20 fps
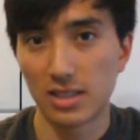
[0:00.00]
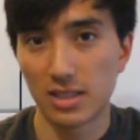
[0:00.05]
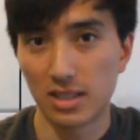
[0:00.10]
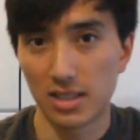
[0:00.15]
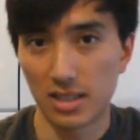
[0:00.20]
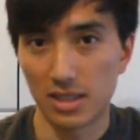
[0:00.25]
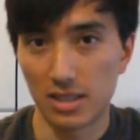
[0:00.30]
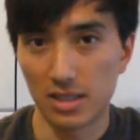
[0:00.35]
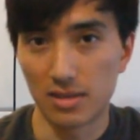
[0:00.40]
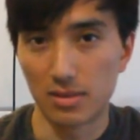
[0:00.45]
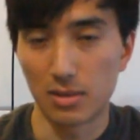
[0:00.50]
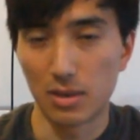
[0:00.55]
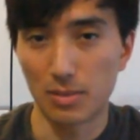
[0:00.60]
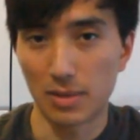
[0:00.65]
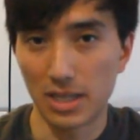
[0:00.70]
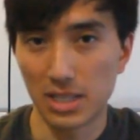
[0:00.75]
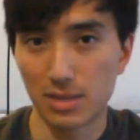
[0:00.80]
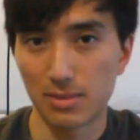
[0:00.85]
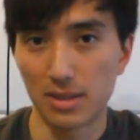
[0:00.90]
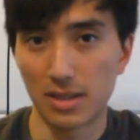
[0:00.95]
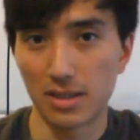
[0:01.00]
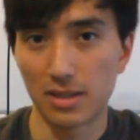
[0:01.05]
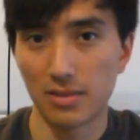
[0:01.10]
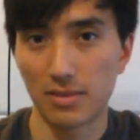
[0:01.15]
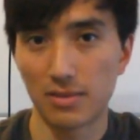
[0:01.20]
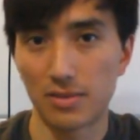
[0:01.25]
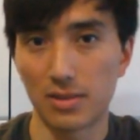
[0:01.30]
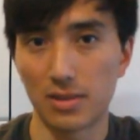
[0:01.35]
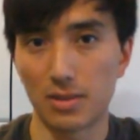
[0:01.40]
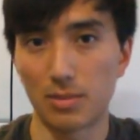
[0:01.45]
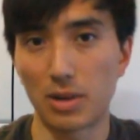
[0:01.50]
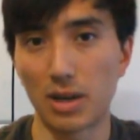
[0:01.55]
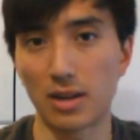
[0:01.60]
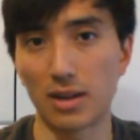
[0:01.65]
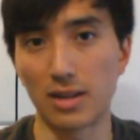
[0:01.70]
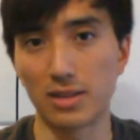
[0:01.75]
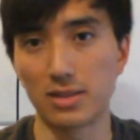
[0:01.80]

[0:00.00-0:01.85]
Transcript: the replacement for the brake